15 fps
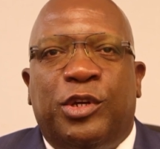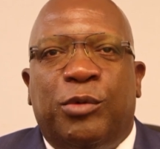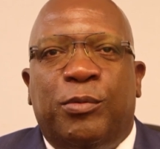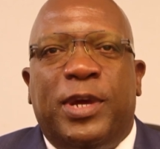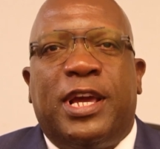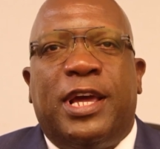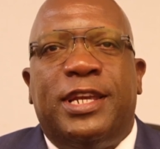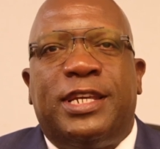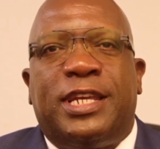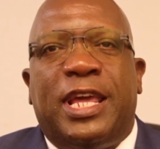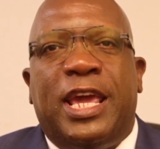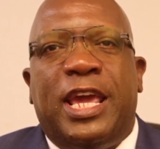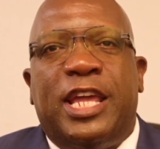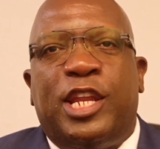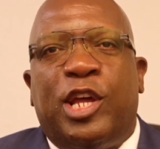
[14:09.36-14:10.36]
We can
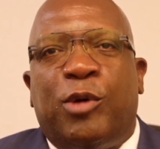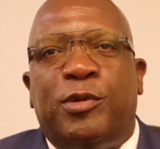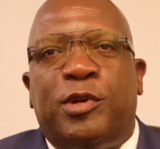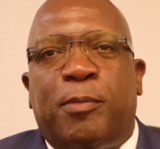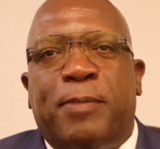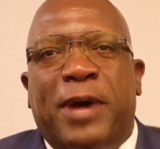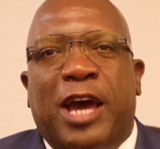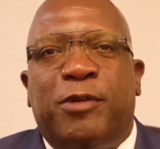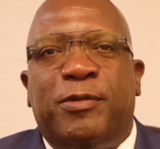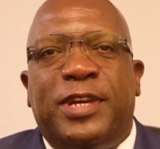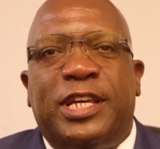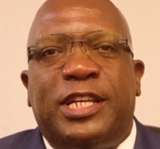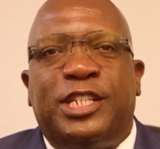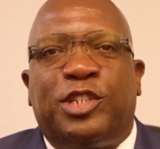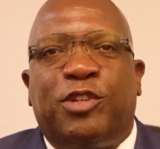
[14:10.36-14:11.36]
tear down the
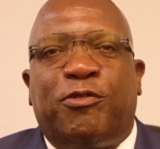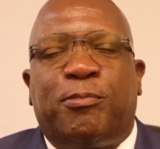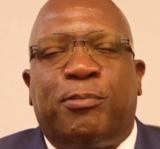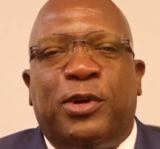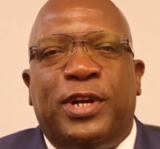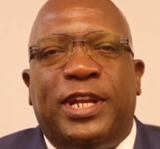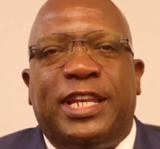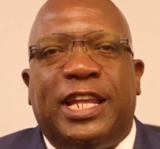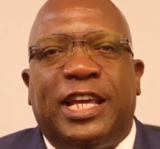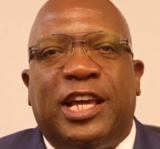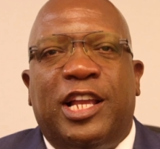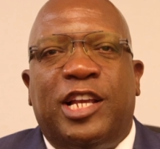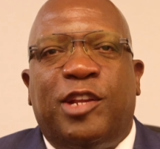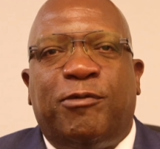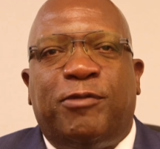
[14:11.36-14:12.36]
barriers of
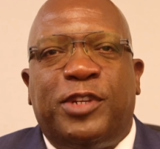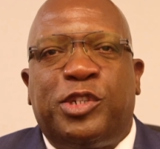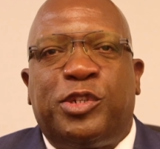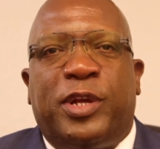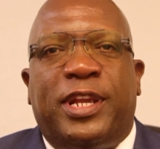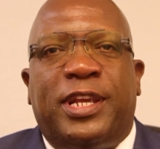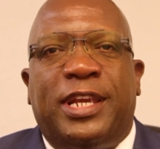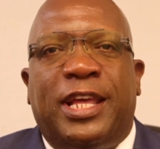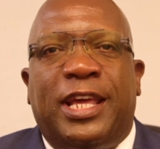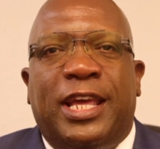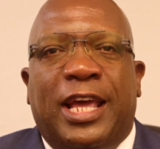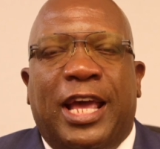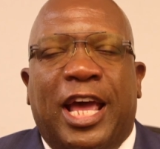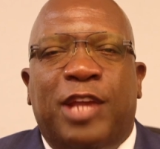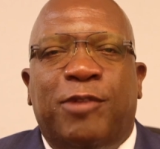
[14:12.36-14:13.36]
political division
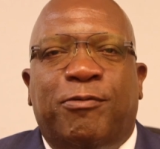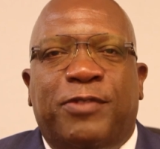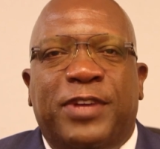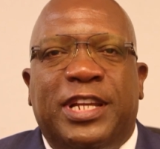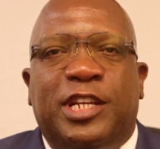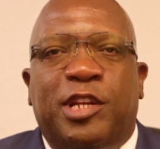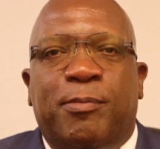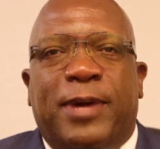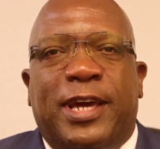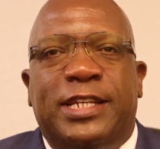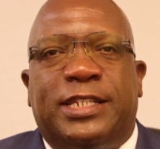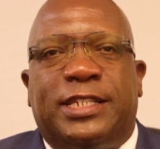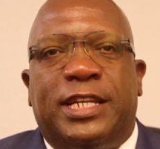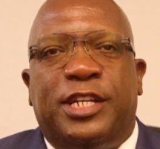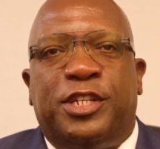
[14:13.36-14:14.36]
and
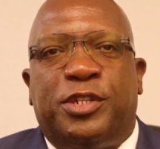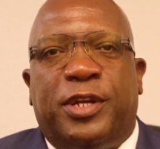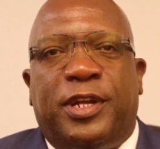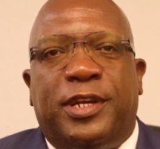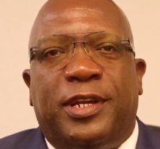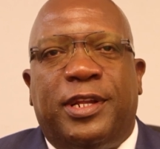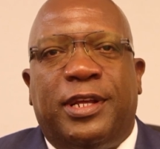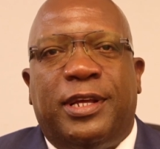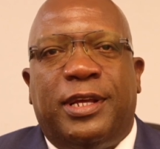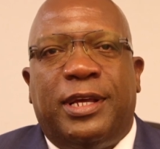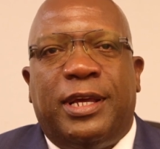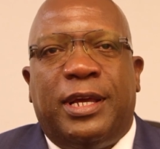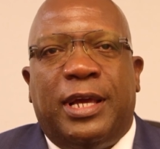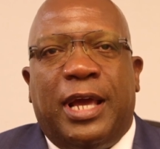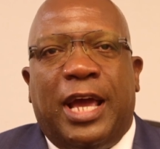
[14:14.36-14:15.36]
victimization
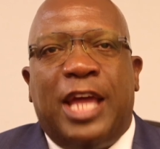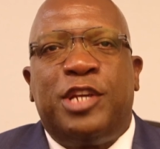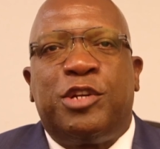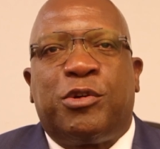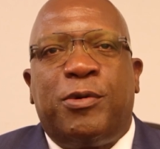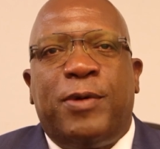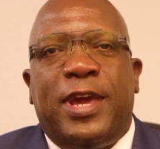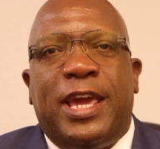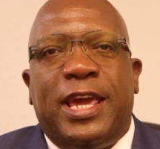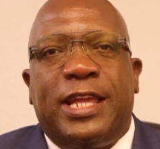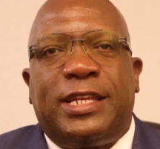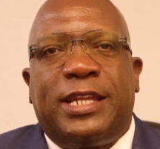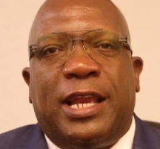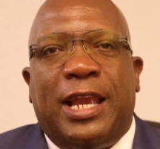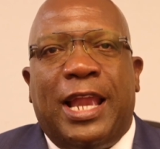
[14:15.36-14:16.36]
and
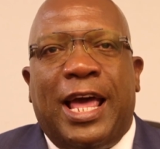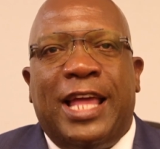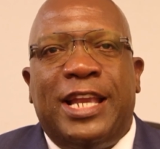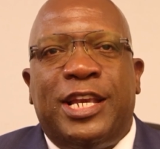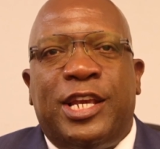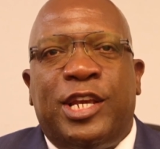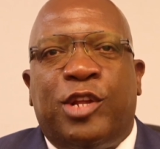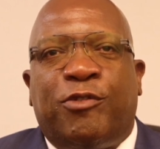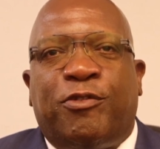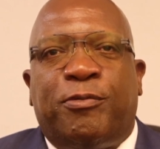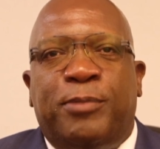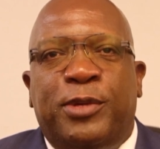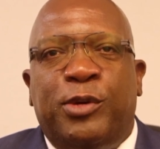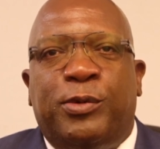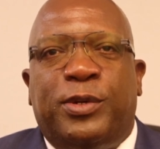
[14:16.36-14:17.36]
create a land of
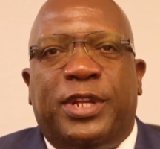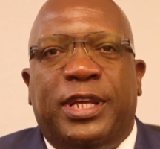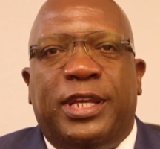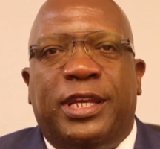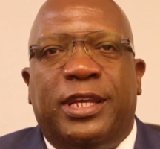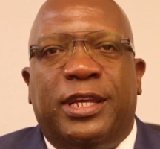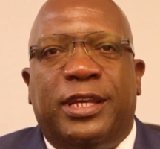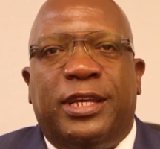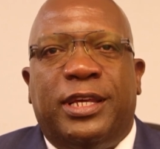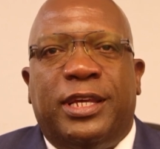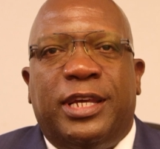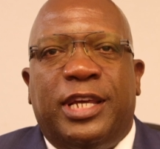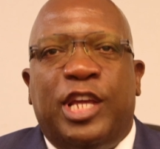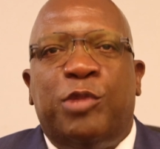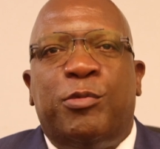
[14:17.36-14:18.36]
beauty
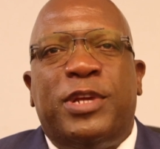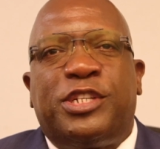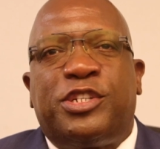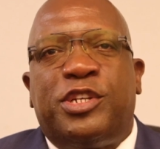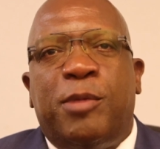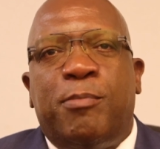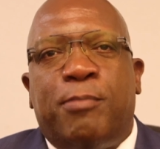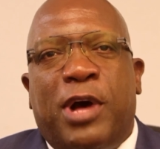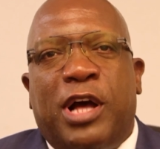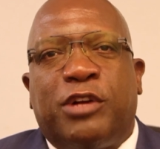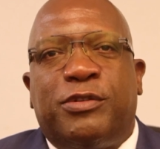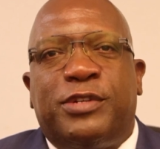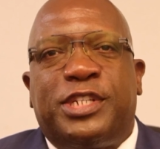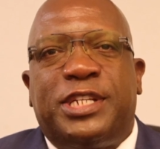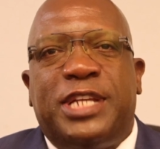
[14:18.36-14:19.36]
in which
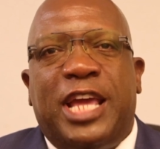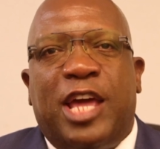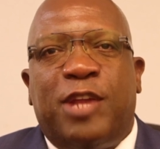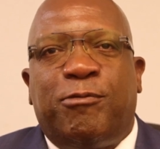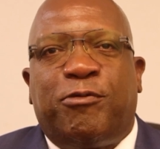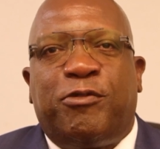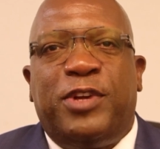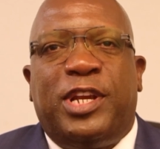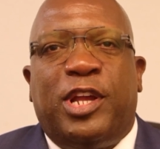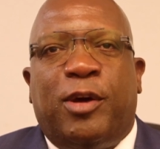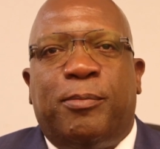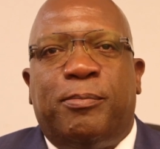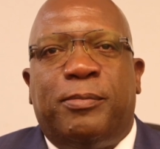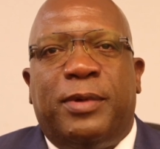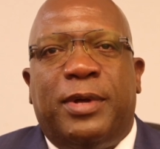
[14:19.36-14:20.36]
democracy and
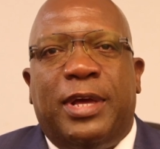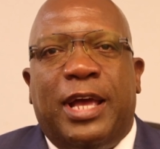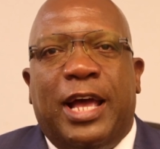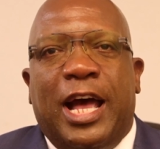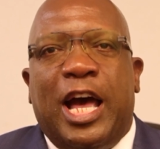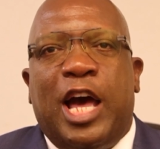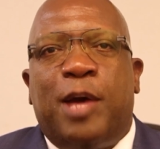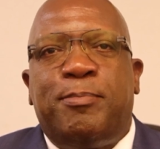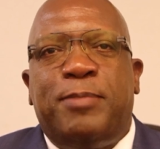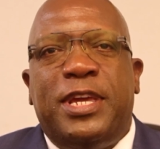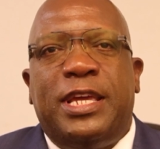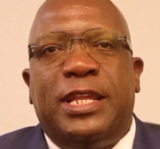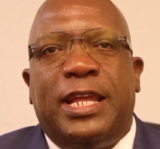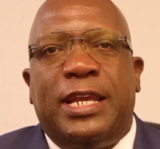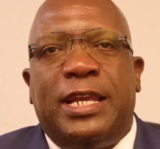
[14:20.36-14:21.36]
freedom are
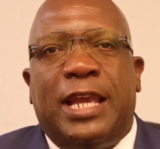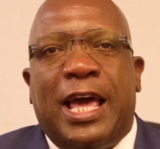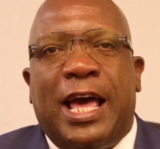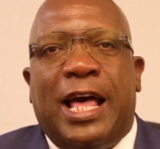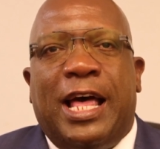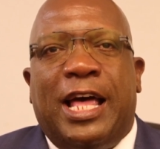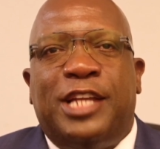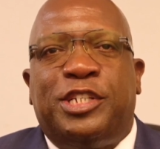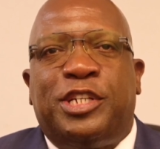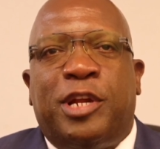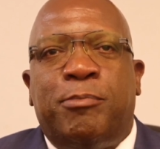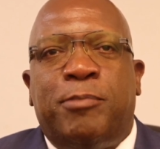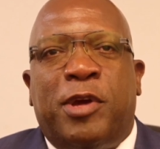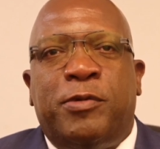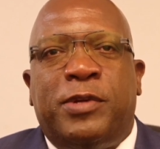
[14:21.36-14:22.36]
being enlarged
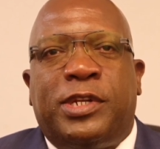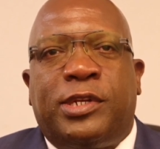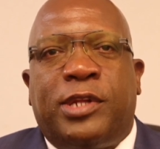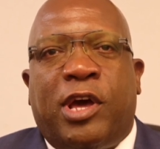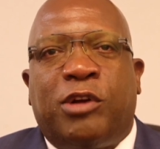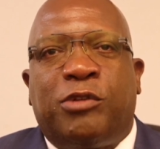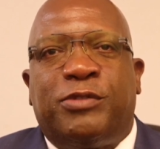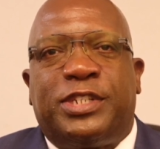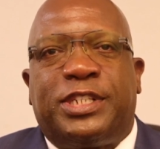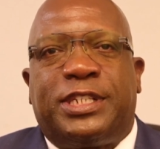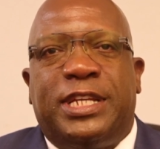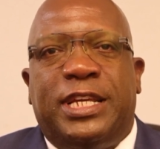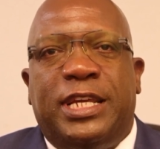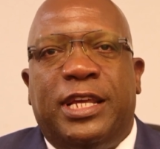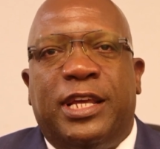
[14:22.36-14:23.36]
and
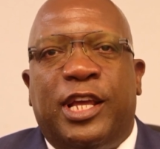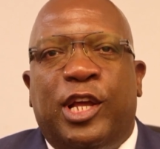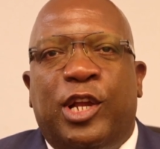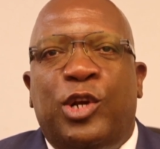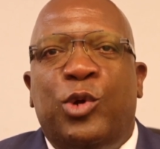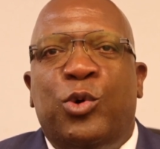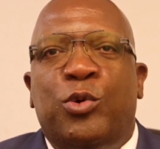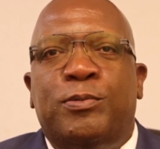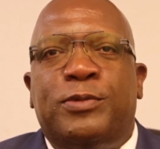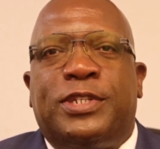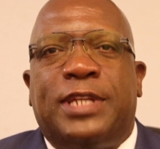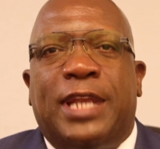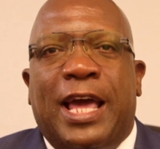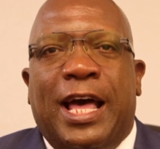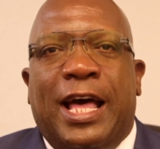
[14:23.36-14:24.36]
meritocracy
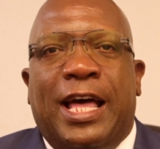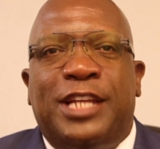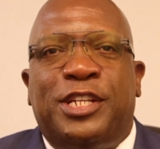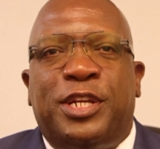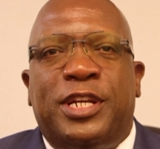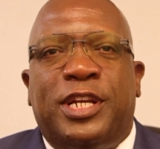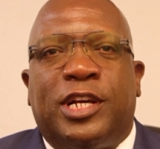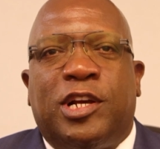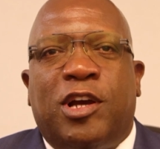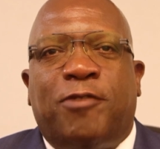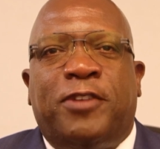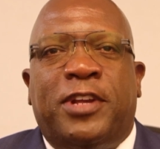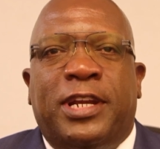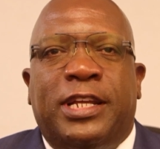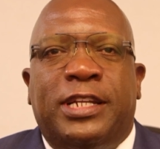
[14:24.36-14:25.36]
looms large in the
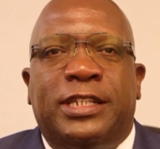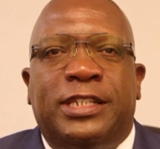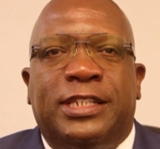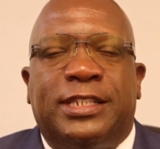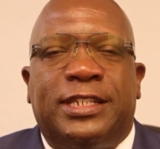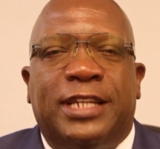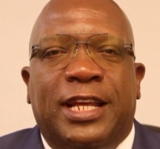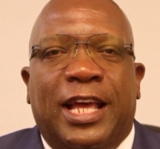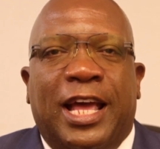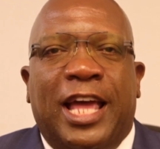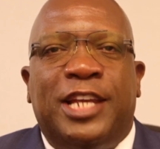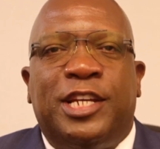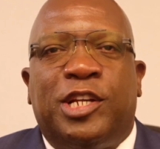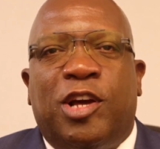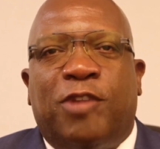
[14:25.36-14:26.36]
governance
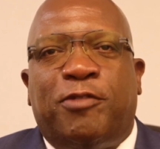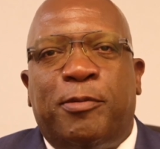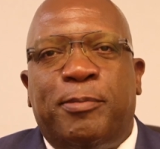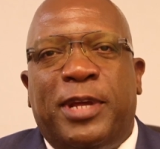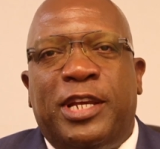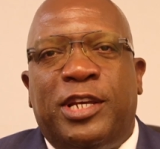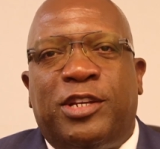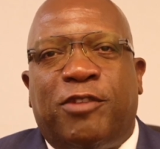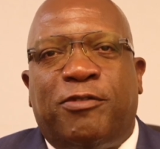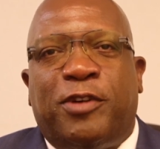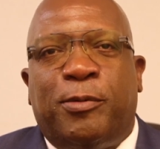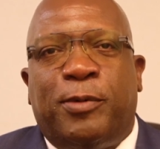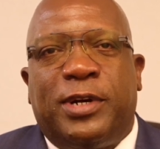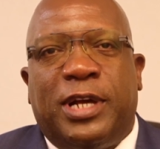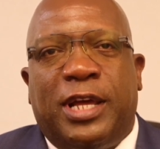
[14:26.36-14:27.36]
and government of
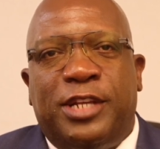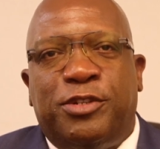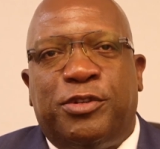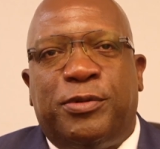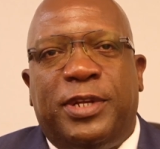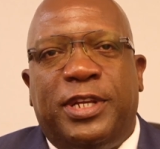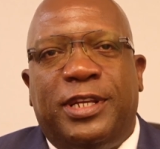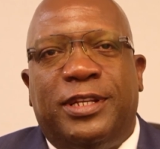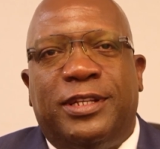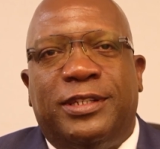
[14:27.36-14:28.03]
our country.